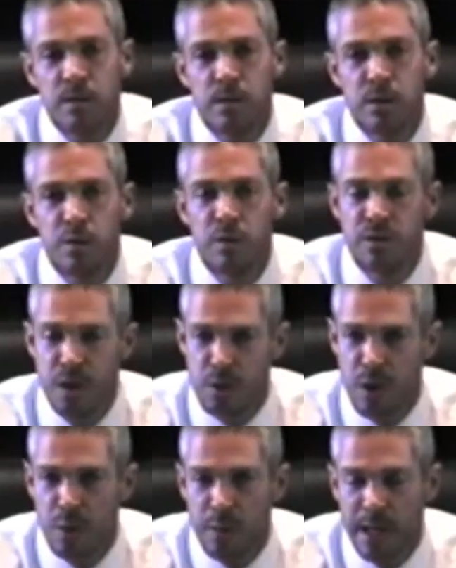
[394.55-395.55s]
to
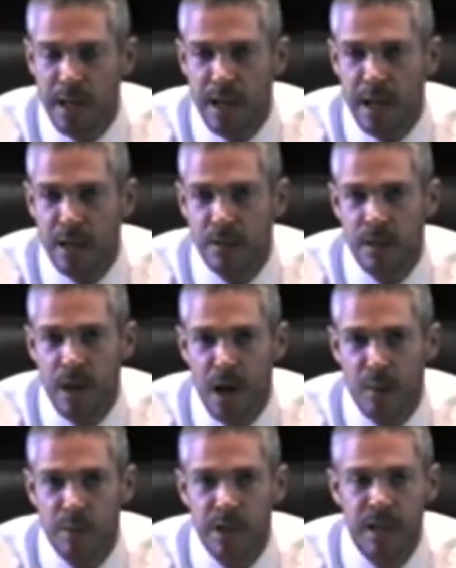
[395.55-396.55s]
do what we can to
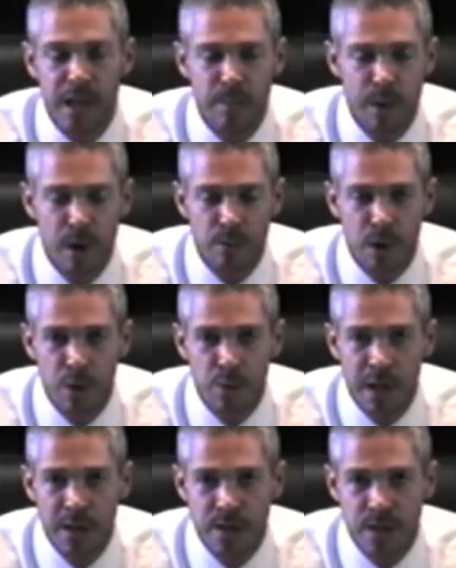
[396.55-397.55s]
help keep our
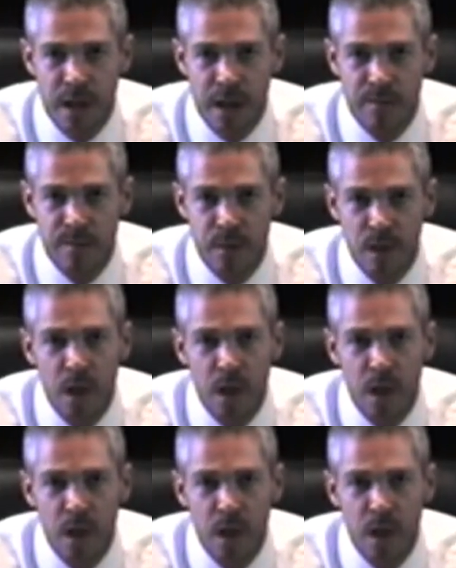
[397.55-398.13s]
roadways safe,